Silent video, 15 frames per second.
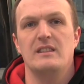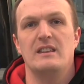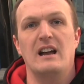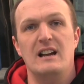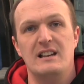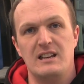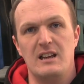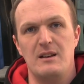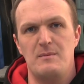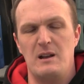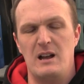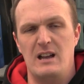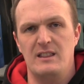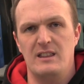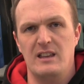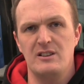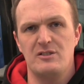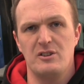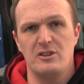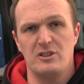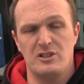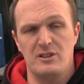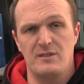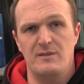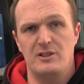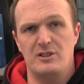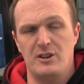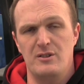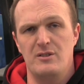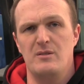The idea behind the introduction of the
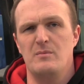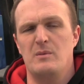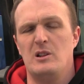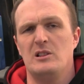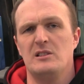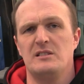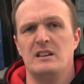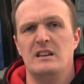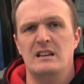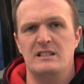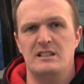2 new models